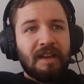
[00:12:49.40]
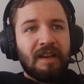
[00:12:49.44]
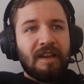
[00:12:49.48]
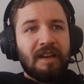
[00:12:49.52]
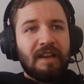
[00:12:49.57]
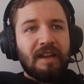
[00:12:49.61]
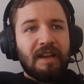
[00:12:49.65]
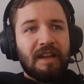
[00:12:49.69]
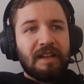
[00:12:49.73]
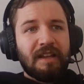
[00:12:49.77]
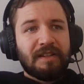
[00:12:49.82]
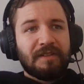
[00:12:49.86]

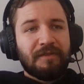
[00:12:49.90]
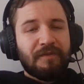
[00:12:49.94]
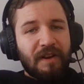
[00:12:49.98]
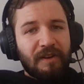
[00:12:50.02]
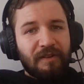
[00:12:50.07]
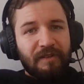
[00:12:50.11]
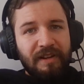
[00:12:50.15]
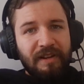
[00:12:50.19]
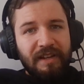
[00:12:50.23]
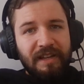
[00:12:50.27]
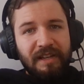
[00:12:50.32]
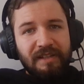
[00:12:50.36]
it's
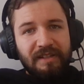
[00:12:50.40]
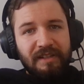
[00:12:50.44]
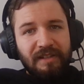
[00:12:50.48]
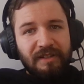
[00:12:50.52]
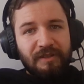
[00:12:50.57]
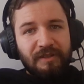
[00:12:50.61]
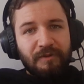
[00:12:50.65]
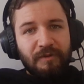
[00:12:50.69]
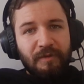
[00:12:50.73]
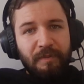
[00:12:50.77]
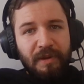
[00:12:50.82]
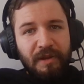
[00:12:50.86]
very easy
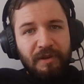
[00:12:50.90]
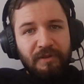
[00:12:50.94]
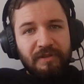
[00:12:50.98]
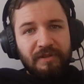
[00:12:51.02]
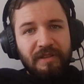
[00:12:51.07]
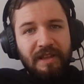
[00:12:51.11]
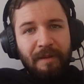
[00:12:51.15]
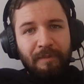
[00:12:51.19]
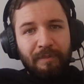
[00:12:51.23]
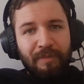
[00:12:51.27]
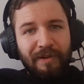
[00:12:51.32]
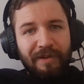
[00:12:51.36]
to abuse
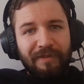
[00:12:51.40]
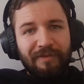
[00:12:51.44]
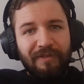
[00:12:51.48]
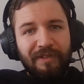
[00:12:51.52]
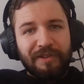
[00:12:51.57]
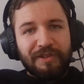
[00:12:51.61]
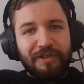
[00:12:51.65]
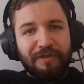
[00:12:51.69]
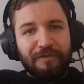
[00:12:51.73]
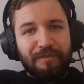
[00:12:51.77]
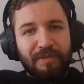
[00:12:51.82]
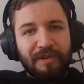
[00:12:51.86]
that
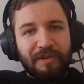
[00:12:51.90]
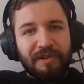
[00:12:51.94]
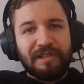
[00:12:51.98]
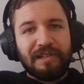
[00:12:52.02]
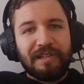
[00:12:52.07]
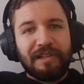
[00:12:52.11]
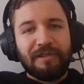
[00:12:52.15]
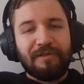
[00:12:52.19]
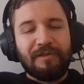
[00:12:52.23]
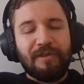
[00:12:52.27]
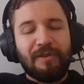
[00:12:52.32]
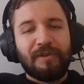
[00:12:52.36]
privilege of
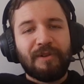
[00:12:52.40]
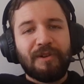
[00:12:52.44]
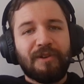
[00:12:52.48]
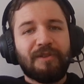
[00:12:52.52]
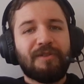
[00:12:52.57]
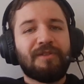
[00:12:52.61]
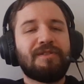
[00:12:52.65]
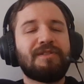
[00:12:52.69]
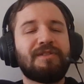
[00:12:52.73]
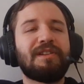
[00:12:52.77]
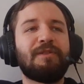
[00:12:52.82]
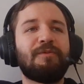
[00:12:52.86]
printing your own
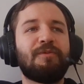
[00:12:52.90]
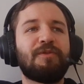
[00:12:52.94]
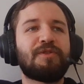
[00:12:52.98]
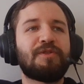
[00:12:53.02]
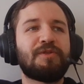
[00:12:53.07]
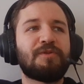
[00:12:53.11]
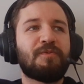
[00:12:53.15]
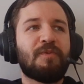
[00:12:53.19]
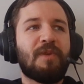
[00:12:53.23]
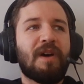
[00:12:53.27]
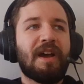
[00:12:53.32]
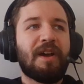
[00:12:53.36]
currency, which
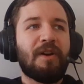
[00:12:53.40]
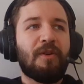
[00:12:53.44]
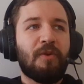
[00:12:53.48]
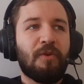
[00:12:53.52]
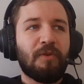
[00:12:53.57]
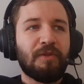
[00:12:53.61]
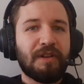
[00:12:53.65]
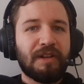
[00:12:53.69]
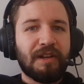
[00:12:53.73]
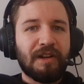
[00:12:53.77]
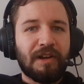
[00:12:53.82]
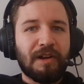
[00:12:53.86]
is why
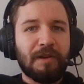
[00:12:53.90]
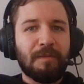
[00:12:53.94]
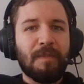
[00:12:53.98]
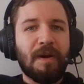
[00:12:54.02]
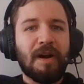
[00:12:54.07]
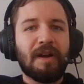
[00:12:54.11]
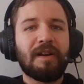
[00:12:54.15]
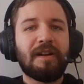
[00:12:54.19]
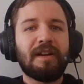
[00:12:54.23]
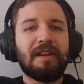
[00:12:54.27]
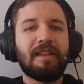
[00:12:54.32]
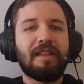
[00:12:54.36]
holding a
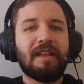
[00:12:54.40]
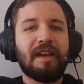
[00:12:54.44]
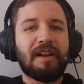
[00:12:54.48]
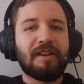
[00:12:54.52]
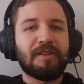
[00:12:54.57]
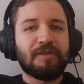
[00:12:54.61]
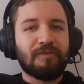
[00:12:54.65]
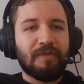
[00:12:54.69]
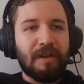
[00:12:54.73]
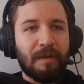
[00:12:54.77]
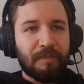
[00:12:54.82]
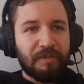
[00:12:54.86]
commodity that
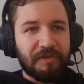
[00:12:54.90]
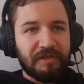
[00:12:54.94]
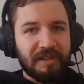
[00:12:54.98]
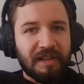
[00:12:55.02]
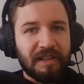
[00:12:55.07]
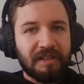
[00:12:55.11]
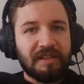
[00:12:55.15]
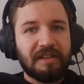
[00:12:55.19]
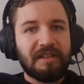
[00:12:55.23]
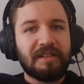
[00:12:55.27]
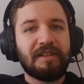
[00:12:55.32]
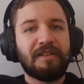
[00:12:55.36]
is
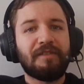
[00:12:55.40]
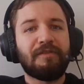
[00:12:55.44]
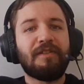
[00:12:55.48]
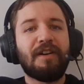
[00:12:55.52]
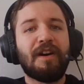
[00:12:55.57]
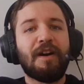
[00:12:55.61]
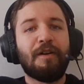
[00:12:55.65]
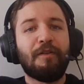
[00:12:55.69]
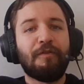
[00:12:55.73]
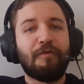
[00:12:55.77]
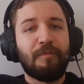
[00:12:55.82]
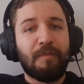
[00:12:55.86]
representative
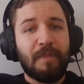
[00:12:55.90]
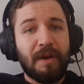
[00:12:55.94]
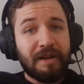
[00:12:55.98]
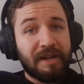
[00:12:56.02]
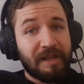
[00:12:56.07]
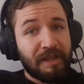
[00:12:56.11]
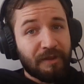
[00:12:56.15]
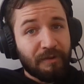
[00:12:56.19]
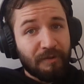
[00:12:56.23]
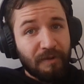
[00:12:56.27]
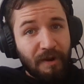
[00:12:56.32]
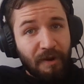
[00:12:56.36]
of money
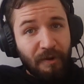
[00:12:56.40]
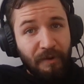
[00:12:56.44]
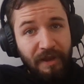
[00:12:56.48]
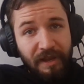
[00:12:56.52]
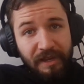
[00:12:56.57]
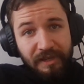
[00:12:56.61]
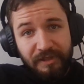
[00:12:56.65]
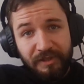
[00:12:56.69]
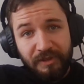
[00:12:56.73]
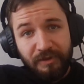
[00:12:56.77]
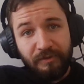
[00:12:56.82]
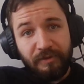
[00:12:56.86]
throughout
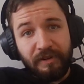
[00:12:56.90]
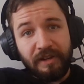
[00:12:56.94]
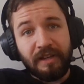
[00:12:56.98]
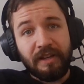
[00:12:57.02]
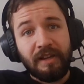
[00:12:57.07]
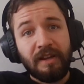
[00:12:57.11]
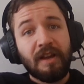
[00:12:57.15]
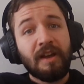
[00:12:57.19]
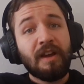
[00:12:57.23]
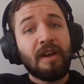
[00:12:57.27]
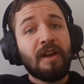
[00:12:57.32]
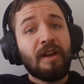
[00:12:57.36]
history,
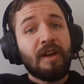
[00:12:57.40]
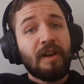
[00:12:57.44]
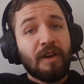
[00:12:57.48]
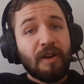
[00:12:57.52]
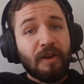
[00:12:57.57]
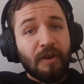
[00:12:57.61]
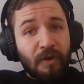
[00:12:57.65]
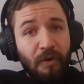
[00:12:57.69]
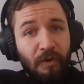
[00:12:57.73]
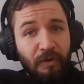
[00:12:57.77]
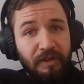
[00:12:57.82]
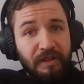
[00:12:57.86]

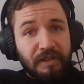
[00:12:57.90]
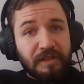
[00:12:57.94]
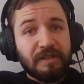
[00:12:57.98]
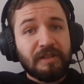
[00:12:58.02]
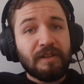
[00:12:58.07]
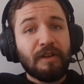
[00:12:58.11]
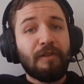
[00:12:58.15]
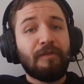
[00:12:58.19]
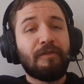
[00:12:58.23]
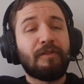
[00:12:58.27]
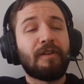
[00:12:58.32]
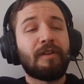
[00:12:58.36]
gold and
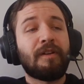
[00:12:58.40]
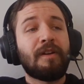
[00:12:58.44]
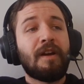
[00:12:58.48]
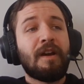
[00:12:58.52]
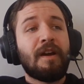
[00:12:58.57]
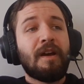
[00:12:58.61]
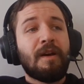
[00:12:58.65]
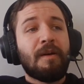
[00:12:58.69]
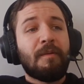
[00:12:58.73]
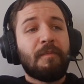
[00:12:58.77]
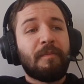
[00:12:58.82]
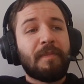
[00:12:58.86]
silver,
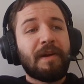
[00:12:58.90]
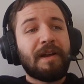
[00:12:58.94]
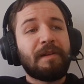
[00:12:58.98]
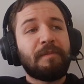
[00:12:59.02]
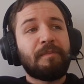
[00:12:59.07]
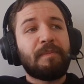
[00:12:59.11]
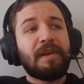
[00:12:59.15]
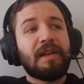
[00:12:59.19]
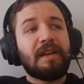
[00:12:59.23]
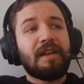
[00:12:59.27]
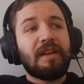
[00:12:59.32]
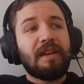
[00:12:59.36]
might
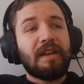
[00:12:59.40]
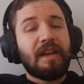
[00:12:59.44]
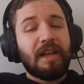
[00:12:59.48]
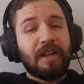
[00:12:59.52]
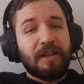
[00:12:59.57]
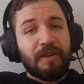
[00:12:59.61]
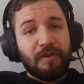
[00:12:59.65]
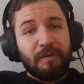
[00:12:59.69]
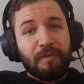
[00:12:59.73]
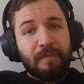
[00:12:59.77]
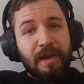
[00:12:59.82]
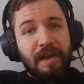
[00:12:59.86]
be in
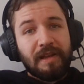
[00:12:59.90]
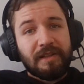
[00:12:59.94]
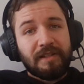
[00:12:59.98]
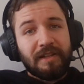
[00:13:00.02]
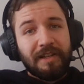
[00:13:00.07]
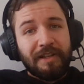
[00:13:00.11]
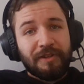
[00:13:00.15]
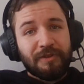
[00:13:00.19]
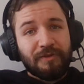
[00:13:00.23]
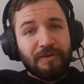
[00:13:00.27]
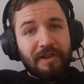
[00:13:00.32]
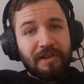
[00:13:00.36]
your best
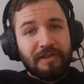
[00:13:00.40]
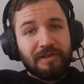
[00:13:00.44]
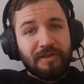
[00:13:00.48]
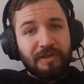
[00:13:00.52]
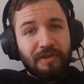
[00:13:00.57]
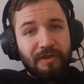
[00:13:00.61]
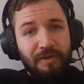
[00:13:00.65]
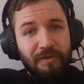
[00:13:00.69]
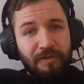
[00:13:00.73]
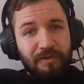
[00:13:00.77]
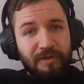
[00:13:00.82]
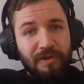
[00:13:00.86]
interest to
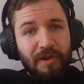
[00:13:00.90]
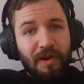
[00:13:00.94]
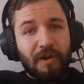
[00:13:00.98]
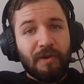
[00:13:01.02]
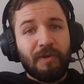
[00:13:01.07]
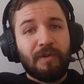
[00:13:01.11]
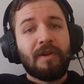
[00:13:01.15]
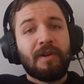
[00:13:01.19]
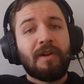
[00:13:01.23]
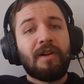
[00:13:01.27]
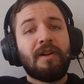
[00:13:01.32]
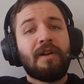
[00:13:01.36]
do so,
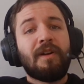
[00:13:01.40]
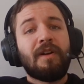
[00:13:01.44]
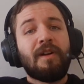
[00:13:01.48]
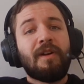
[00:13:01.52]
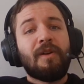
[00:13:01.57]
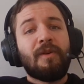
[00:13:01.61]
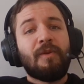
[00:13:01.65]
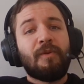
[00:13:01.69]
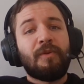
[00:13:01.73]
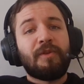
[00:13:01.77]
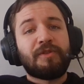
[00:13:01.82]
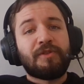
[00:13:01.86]

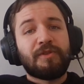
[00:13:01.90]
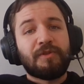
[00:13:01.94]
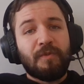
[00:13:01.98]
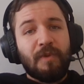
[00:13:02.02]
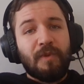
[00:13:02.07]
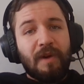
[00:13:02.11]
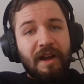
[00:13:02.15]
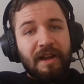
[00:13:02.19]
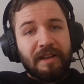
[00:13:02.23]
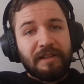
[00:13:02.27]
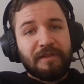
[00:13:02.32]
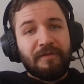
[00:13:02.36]
which is
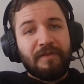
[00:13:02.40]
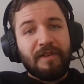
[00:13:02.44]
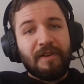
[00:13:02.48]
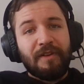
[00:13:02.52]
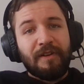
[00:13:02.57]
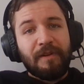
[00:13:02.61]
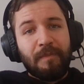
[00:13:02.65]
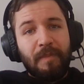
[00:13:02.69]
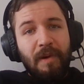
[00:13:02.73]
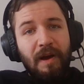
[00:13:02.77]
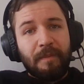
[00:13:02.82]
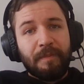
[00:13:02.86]
why it's a very
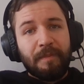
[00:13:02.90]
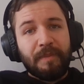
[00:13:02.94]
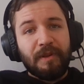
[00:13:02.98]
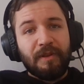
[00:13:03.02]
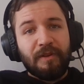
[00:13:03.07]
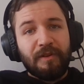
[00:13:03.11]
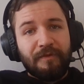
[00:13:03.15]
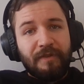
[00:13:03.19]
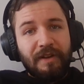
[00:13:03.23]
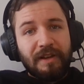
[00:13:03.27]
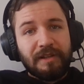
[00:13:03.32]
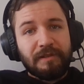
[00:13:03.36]
popular
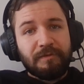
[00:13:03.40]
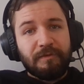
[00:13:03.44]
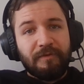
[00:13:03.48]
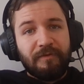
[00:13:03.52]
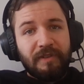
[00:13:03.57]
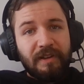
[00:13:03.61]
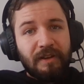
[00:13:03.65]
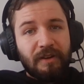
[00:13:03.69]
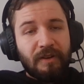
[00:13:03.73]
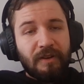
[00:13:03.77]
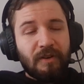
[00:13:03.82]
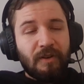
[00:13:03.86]
investment
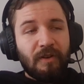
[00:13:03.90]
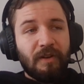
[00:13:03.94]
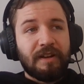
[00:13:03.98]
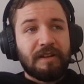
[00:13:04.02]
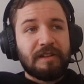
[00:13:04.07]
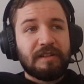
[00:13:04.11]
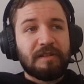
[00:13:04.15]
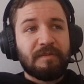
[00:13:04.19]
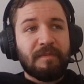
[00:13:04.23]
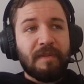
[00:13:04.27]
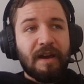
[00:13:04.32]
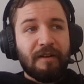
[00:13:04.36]
vehicle. And
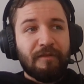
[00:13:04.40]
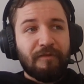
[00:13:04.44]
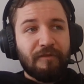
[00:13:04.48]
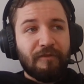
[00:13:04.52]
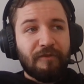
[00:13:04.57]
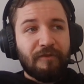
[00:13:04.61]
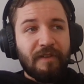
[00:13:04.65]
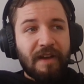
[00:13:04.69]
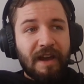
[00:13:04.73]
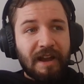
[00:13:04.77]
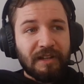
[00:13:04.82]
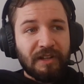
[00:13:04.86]
as a matter of
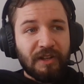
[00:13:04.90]
fact,